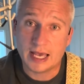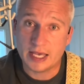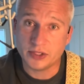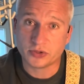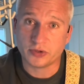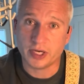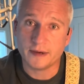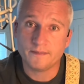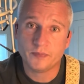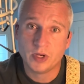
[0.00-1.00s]
A
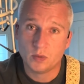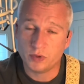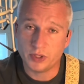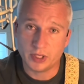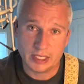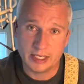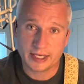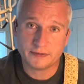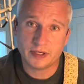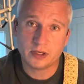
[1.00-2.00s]
string with your
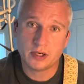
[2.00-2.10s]
index finger,